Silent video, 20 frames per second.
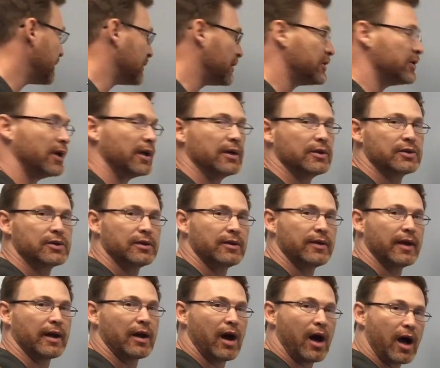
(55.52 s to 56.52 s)
exchange,
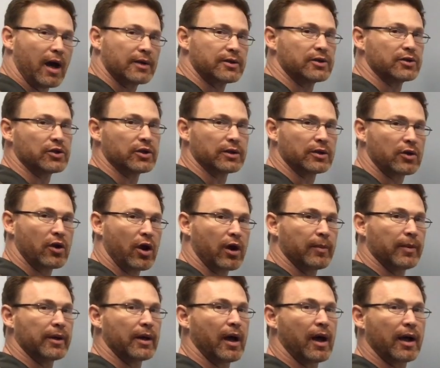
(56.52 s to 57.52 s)
that oxygen
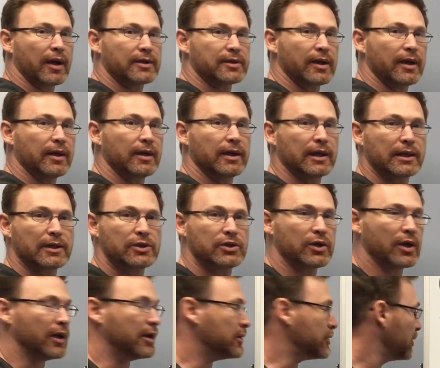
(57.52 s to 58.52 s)
carbon dioxide
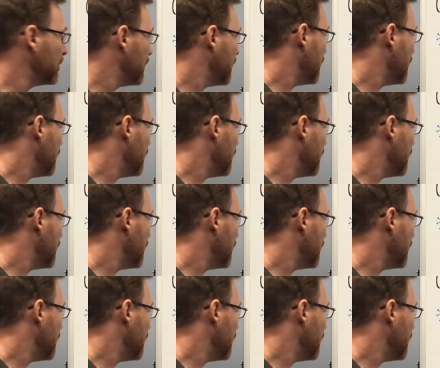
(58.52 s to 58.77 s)
exchange,